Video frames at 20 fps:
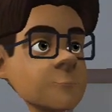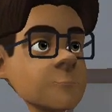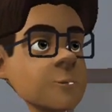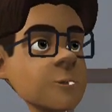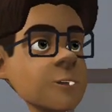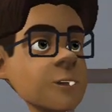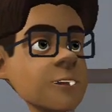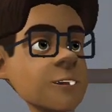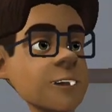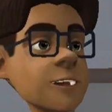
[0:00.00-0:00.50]

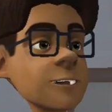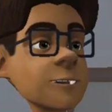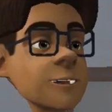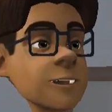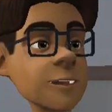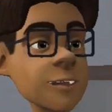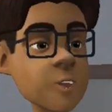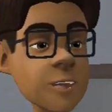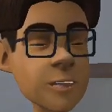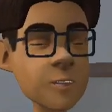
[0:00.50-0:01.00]
and the
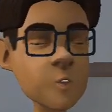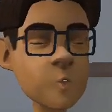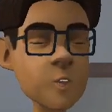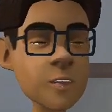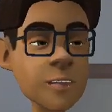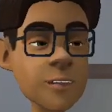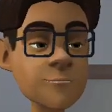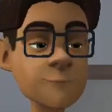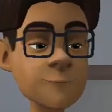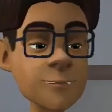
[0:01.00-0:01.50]
vesting was
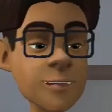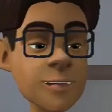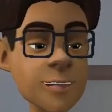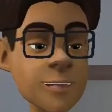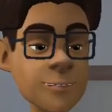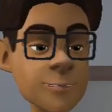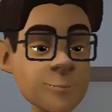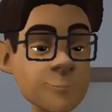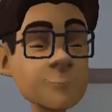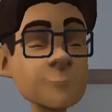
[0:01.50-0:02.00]
12
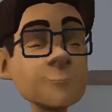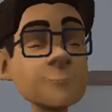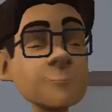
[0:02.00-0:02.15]
months.